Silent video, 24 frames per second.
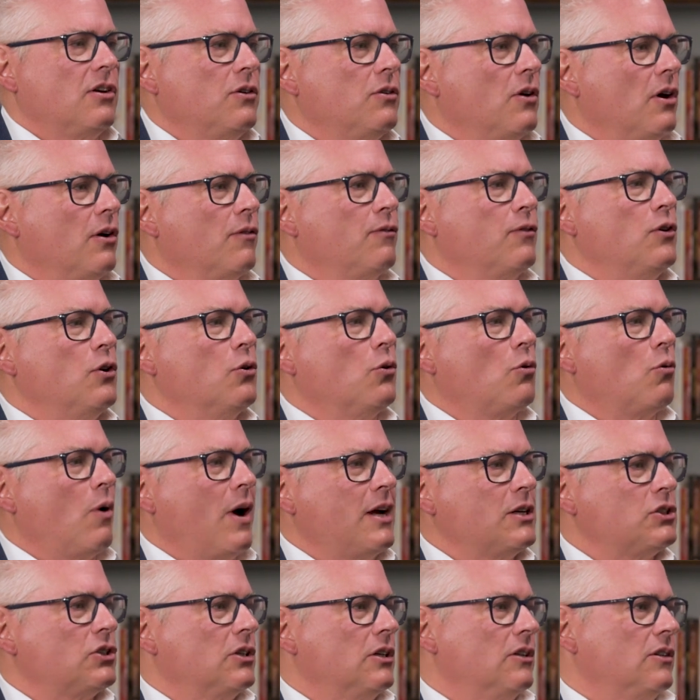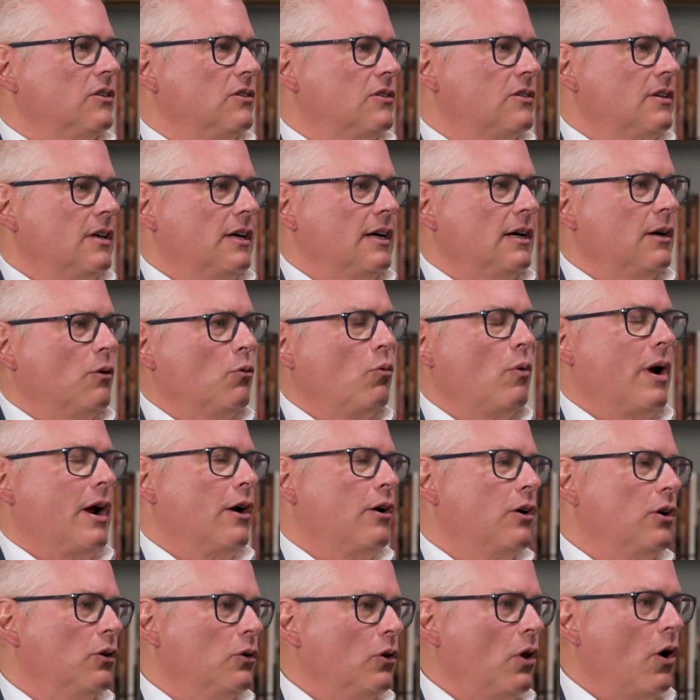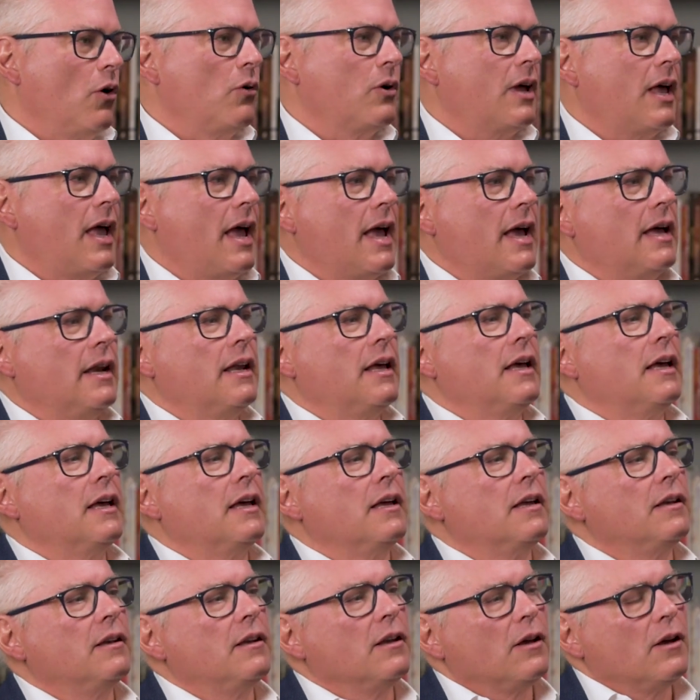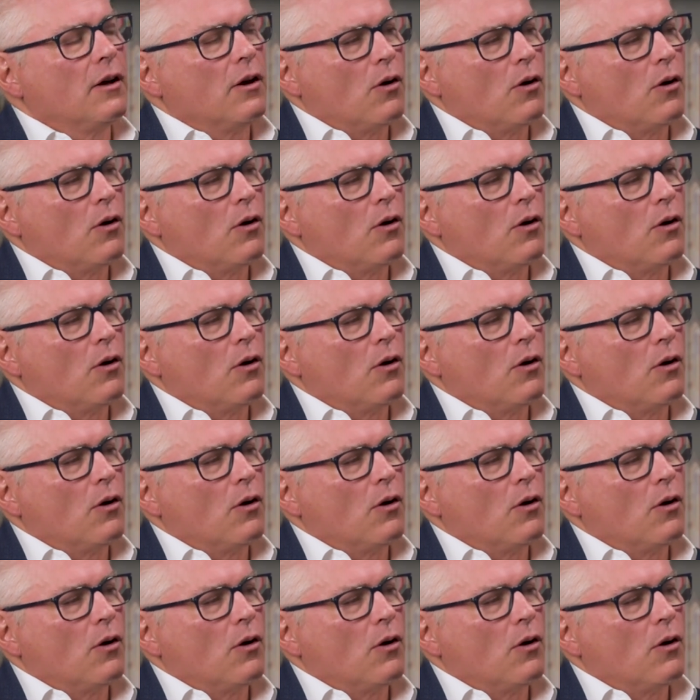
you a few questions. Where are you located?